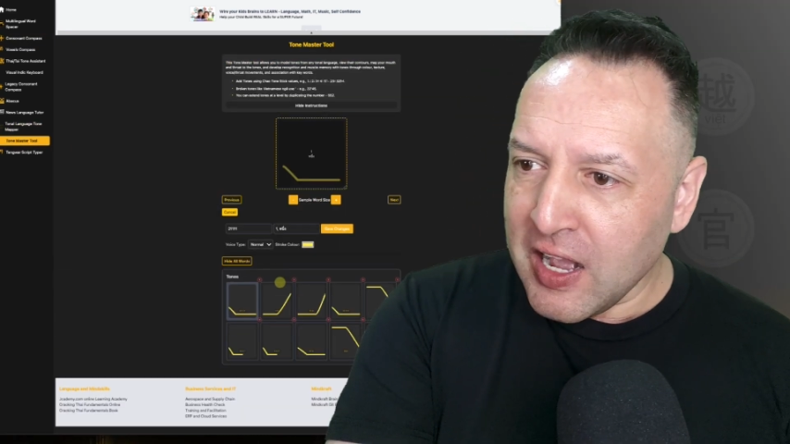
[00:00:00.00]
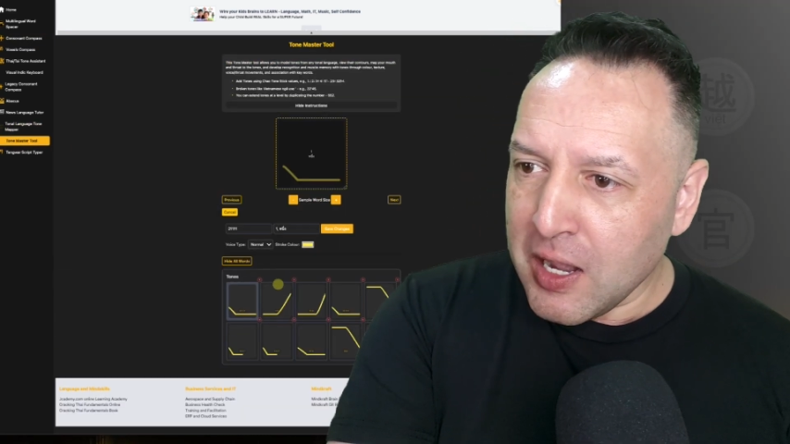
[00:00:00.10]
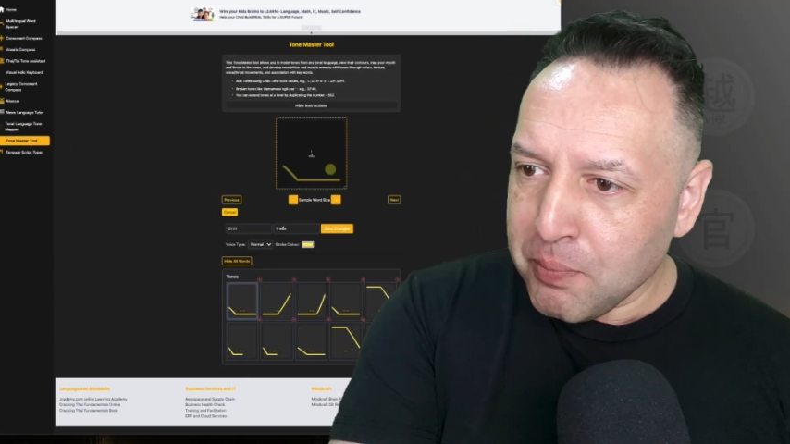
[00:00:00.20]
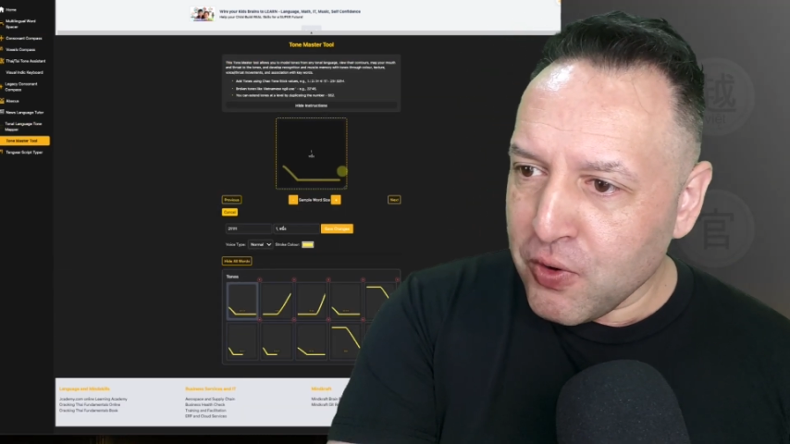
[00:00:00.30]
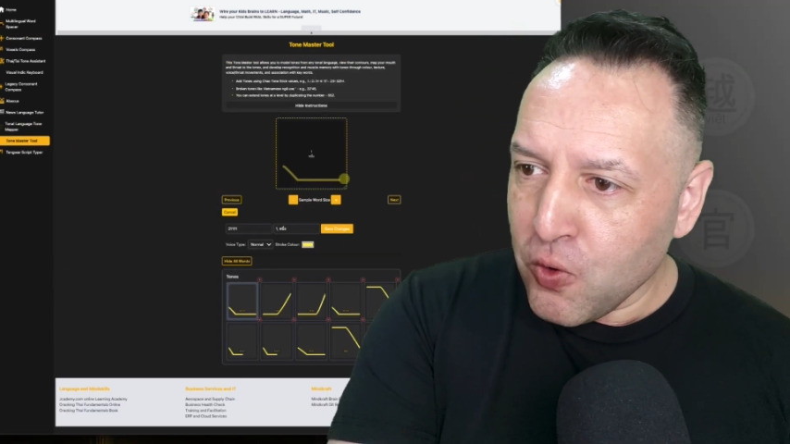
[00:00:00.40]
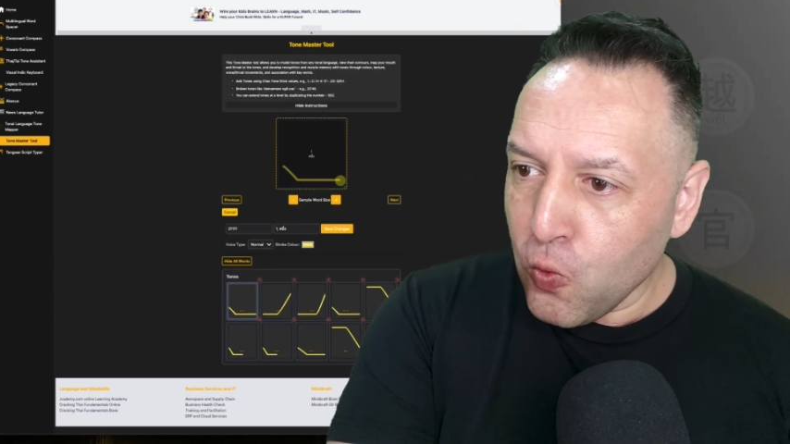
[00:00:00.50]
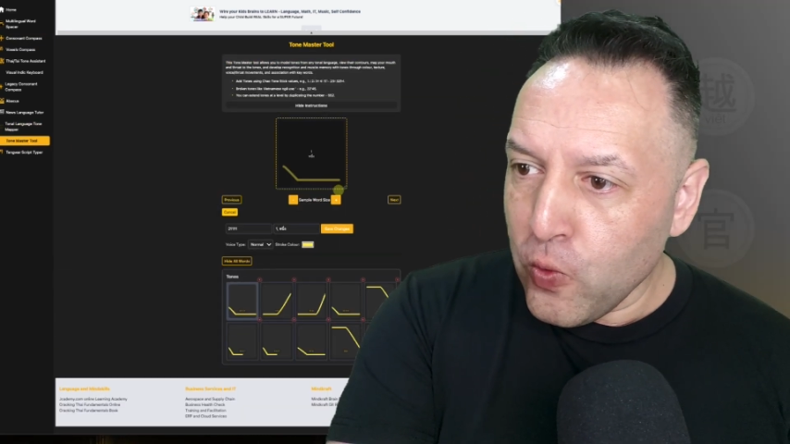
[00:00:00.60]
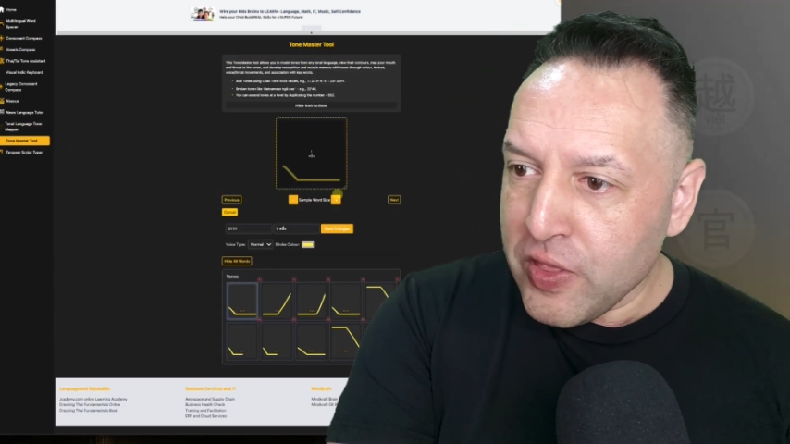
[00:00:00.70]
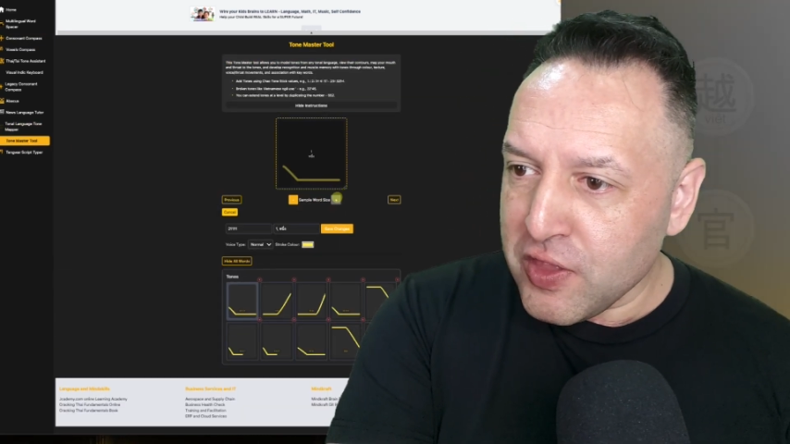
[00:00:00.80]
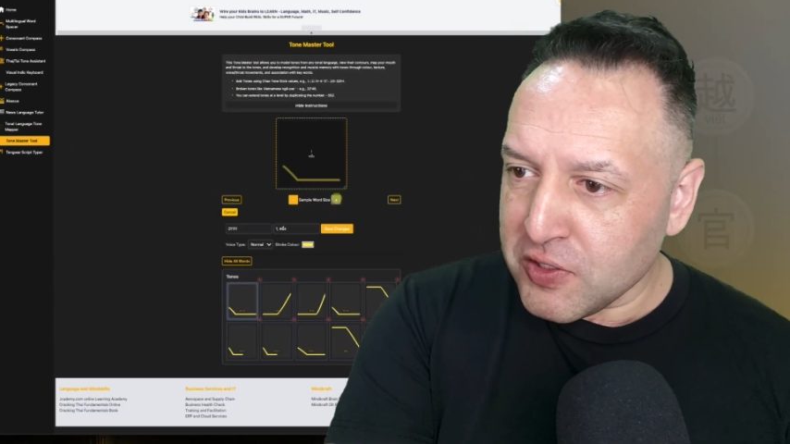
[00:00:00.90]
up
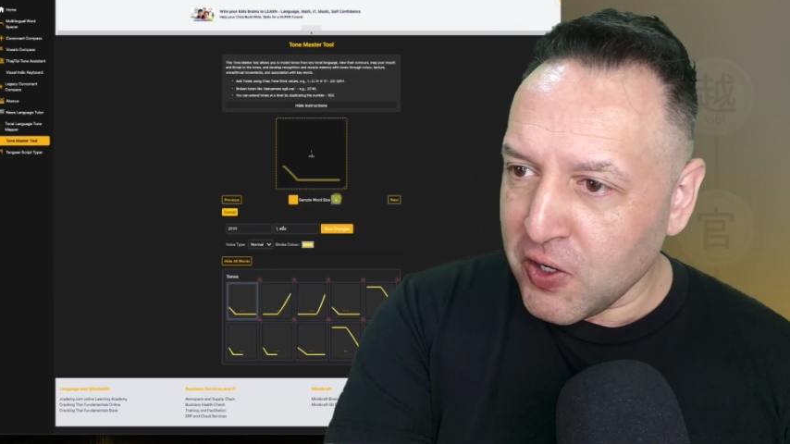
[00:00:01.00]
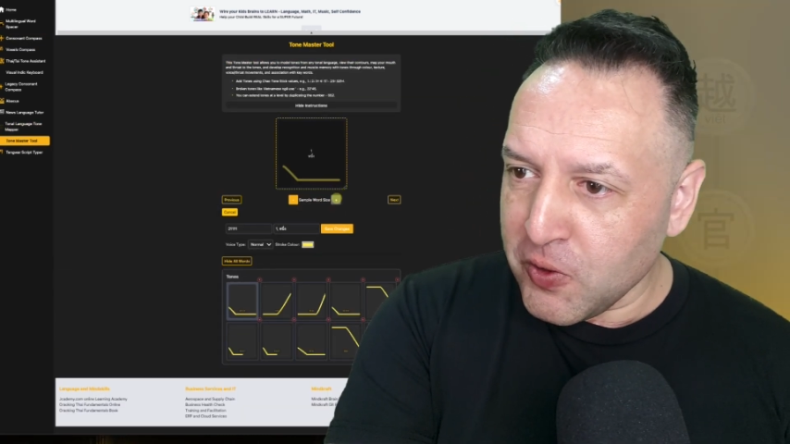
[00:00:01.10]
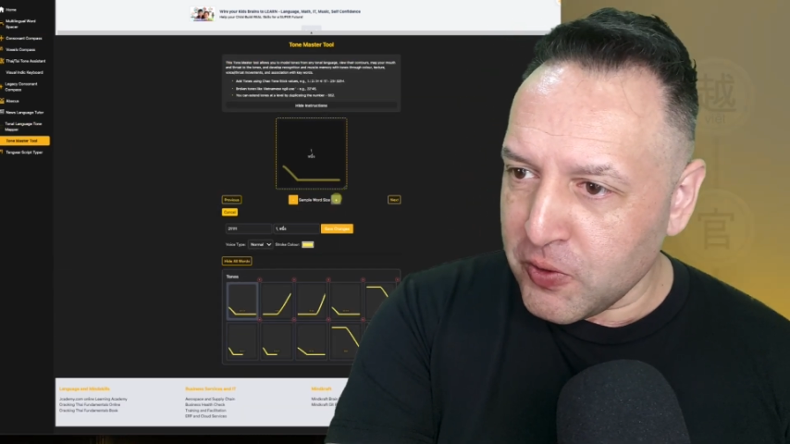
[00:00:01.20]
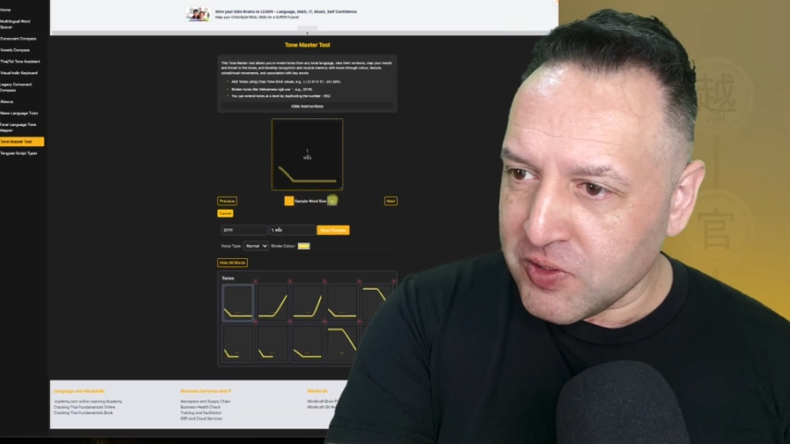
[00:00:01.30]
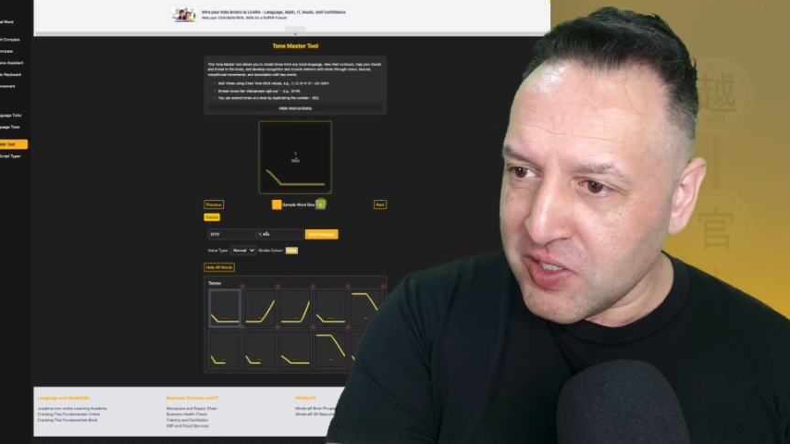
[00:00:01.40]
with the tones.